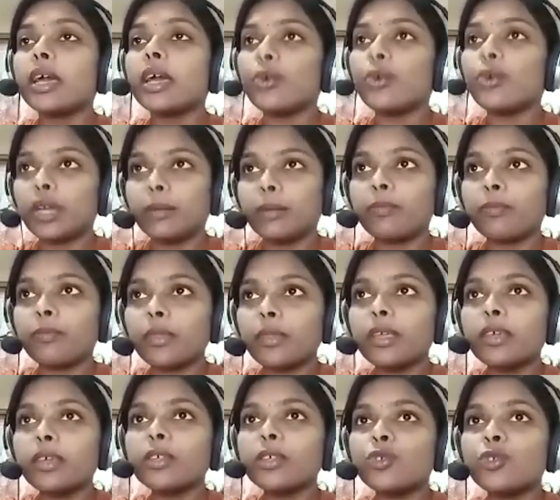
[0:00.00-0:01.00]
Okay.
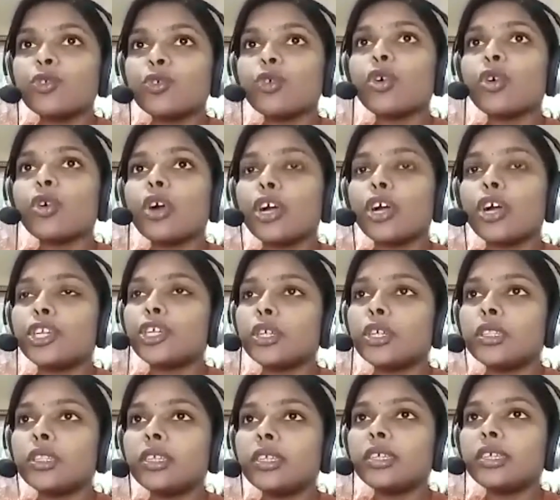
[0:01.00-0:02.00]
So under
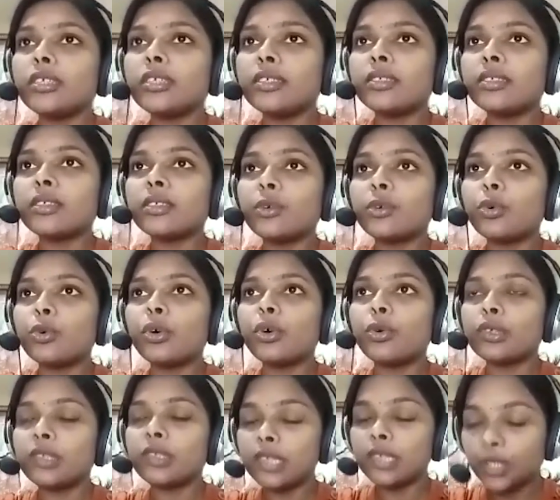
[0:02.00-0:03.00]
this
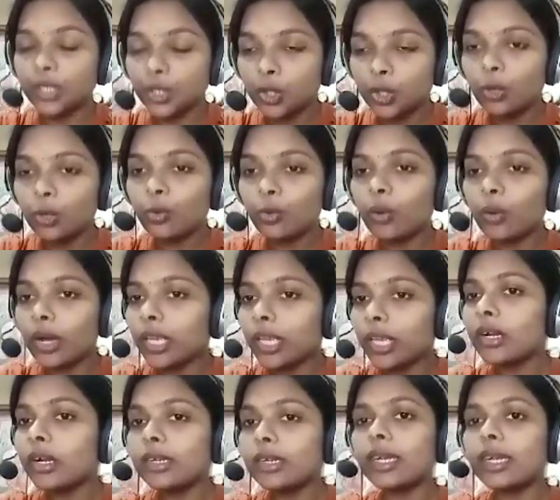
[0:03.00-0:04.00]
section
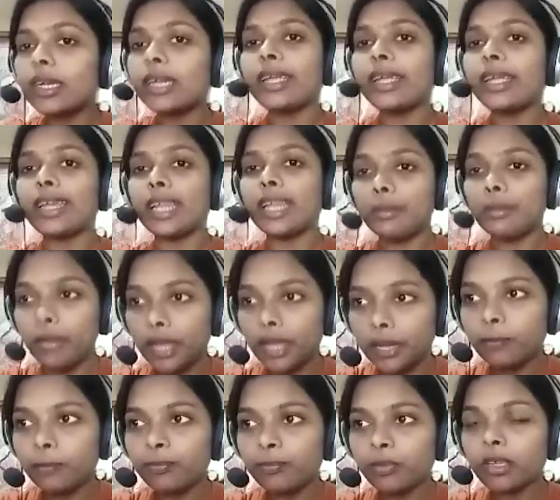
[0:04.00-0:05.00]
111
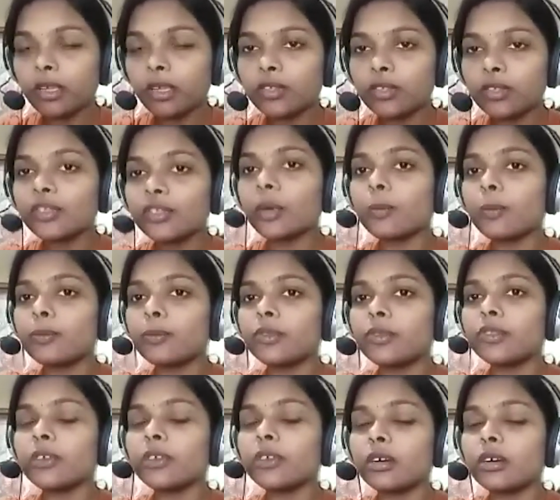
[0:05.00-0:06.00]
sub
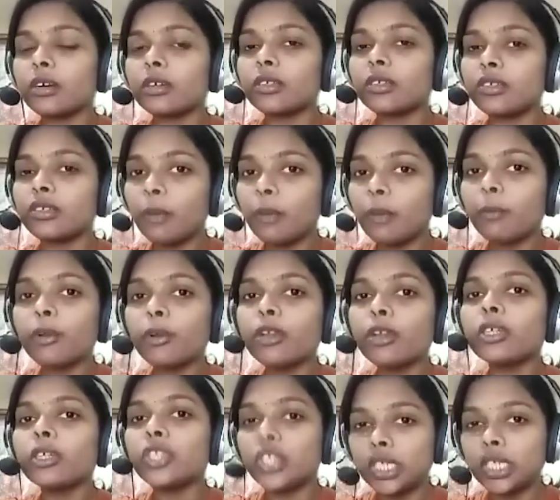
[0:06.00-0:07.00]

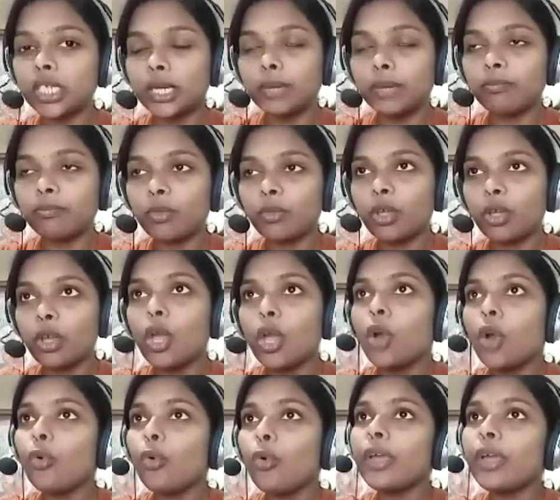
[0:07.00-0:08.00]
subclause G,
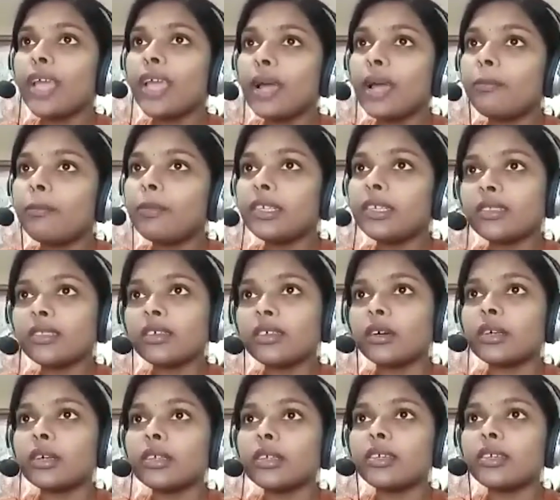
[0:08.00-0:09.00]
we have
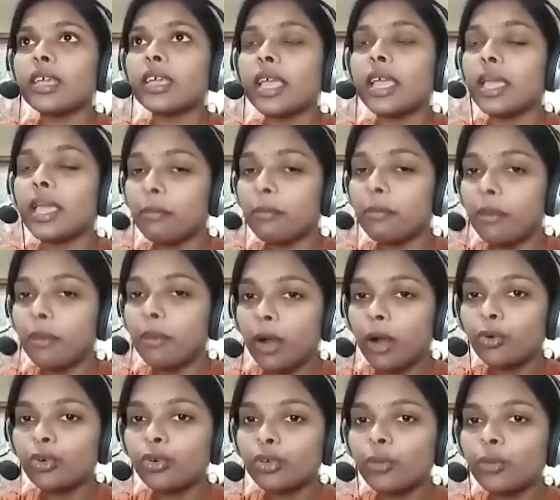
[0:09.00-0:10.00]
discussed
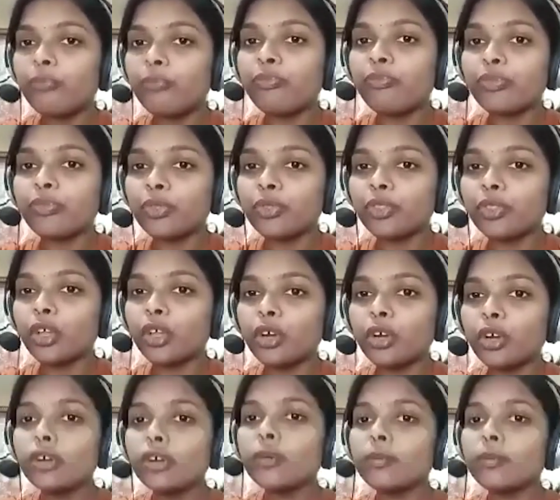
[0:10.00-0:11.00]
about
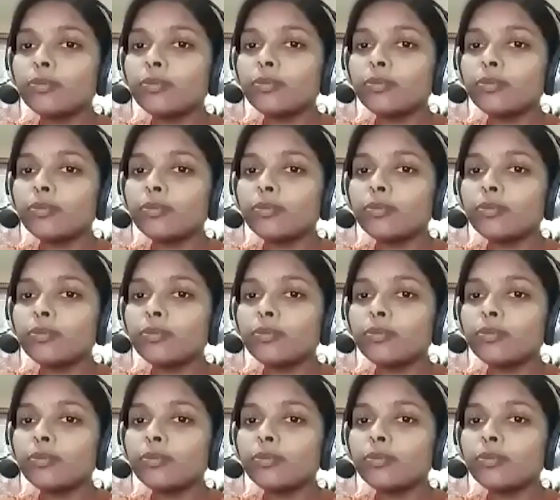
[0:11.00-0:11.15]
the